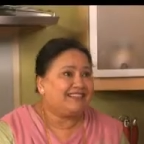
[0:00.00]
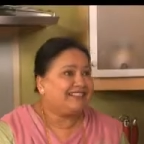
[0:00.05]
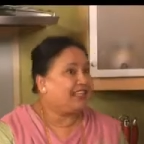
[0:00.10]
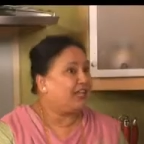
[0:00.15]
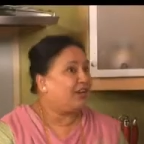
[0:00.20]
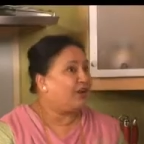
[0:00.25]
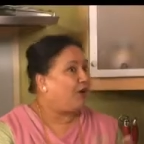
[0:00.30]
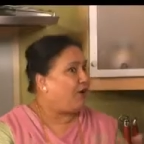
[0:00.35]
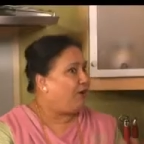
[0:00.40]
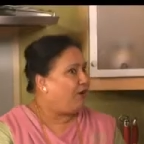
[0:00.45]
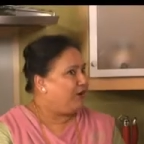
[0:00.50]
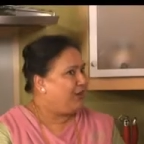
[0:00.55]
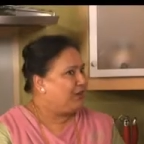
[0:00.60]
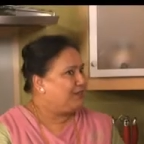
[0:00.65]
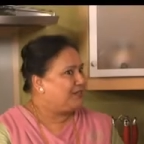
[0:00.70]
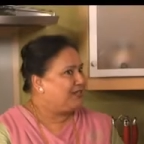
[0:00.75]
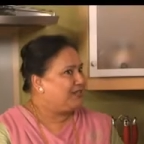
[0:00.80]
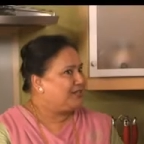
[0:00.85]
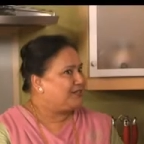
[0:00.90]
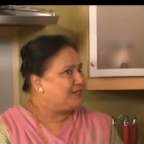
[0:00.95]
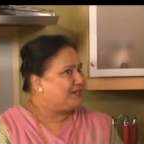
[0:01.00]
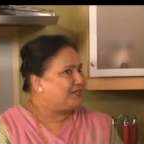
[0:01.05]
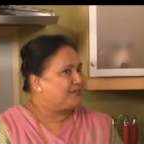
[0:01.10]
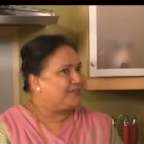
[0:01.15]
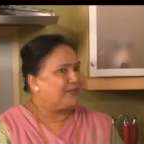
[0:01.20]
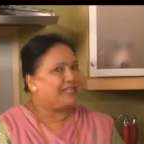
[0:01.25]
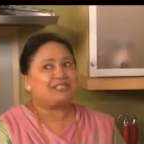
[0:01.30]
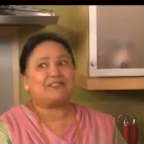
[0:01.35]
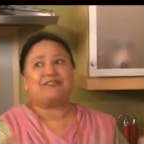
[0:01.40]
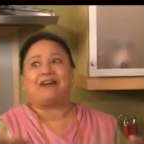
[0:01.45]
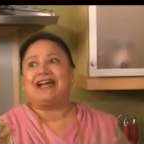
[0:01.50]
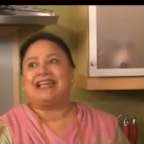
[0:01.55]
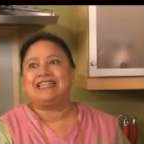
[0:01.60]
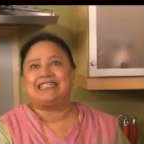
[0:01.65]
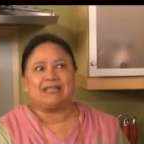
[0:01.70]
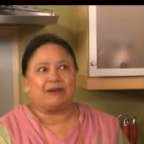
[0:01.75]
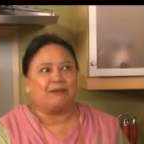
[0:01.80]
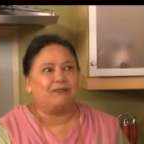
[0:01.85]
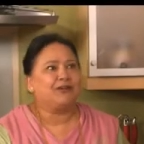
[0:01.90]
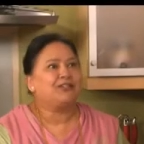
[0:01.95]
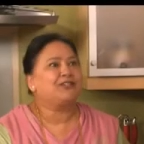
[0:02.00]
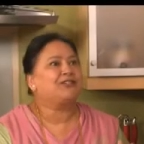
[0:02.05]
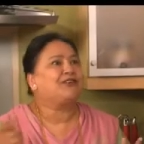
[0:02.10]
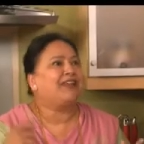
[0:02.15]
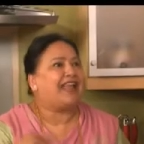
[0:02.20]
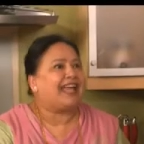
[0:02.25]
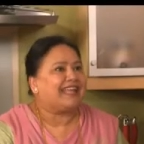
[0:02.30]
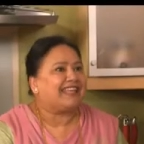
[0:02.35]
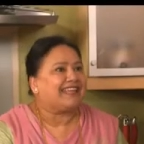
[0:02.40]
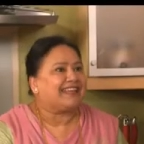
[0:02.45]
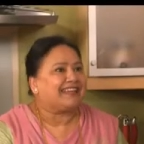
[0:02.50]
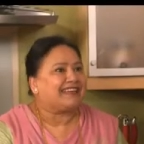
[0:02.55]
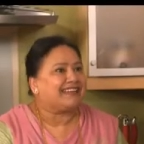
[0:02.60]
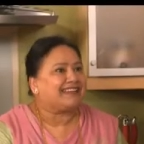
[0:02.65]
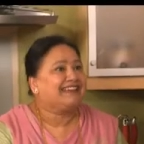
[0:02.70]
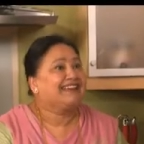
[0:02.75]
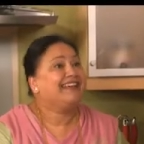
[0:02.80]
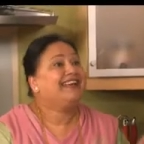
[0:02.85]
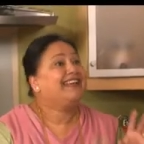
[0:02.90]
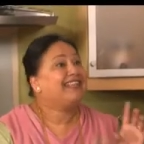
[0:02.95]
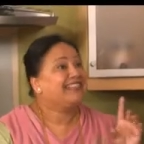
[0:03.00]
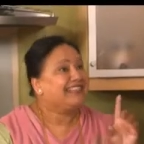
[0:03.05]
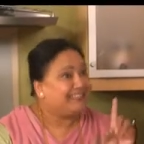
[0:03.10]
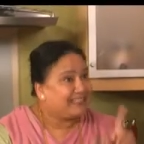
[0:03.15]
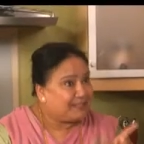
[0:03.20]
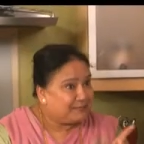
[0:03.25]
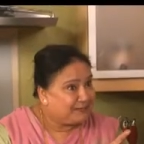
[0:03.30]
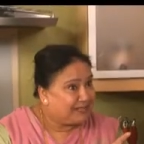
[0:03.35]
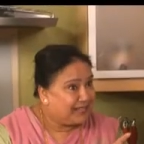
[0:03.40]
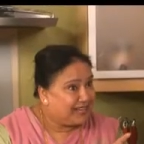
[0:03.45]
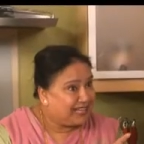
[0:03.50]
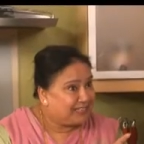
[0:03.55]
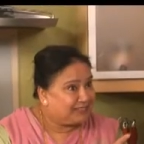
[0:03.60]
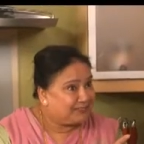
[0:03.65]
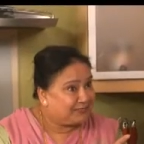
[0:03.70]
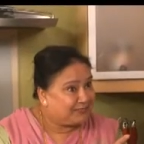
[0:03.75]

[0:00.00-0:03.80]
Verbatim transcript: then all you need to do is find someone to like it. Dipti likes